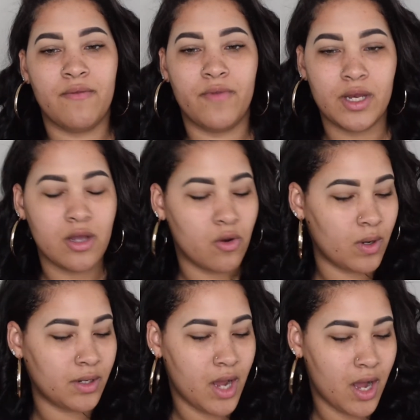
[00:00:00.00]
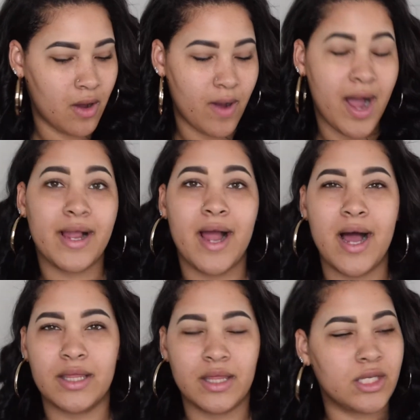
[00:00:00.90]
video on how I
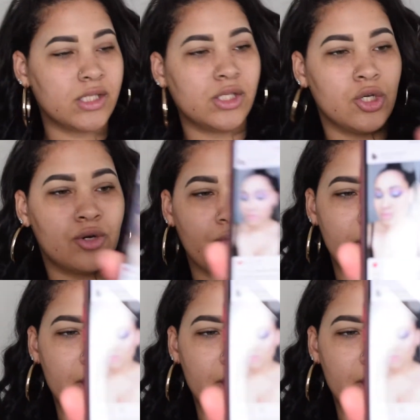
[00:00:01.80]
got this look right